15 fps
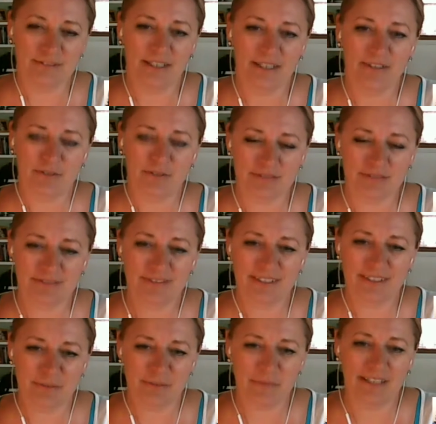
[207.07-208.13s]

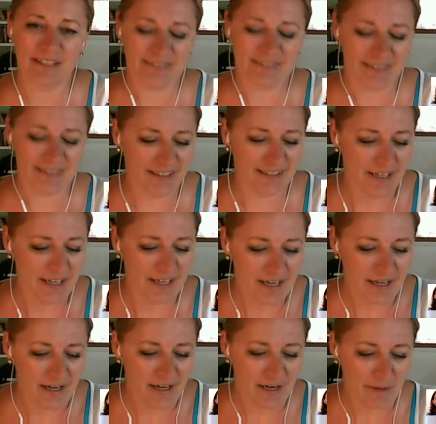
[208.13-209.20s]
That's amazing.
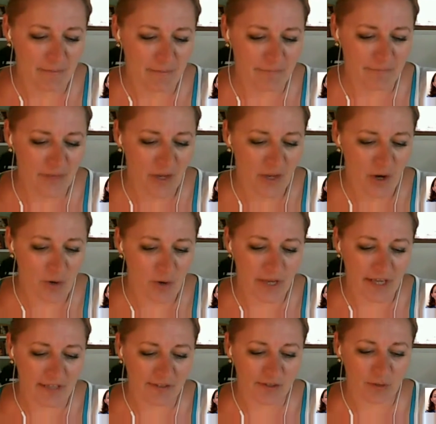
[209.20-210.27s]

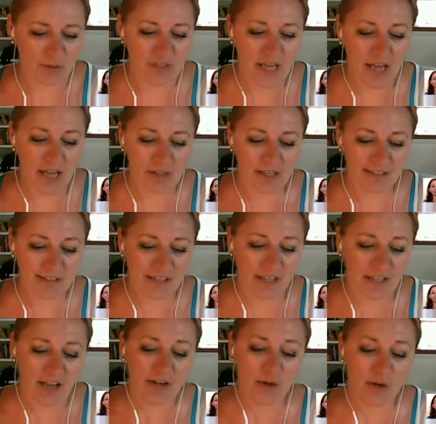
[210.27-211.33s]
Okay, so tell us,
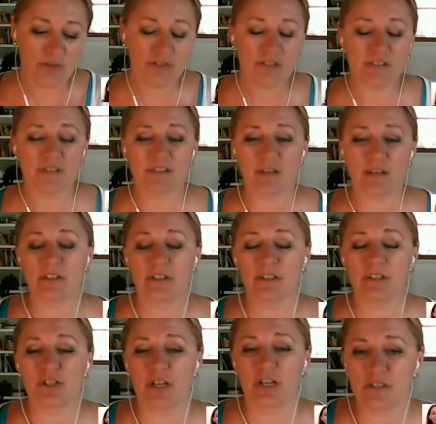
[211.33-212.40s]
and I know that this is something the
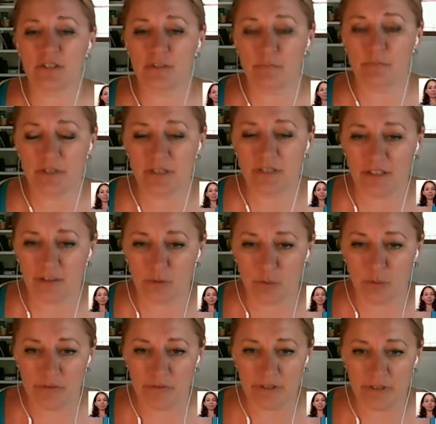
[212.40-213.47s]
judges in particular
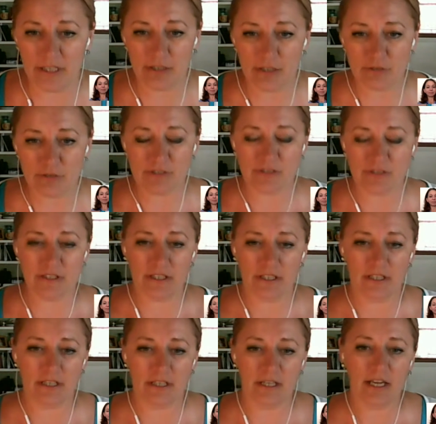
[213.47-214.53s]
were really interested
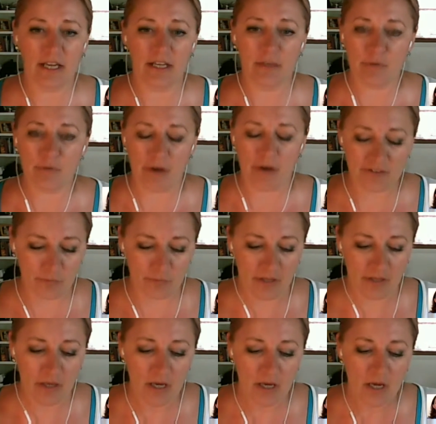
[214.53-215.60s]
in and impressed
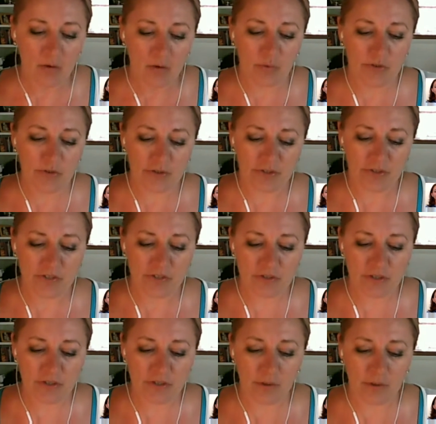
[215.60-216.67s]
with, was your
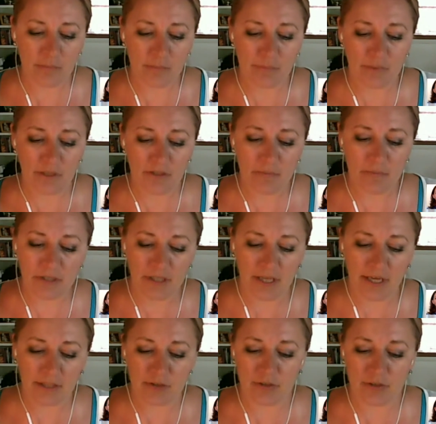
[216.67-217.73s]
decision to go into
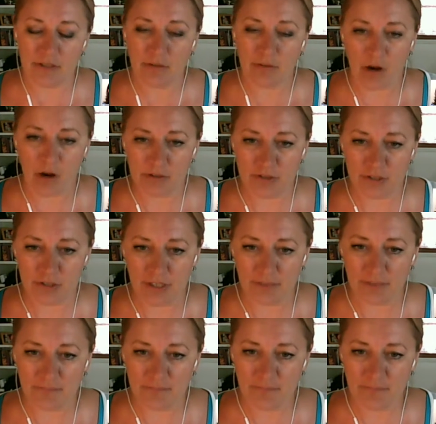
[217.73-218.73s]
pediatric neurology.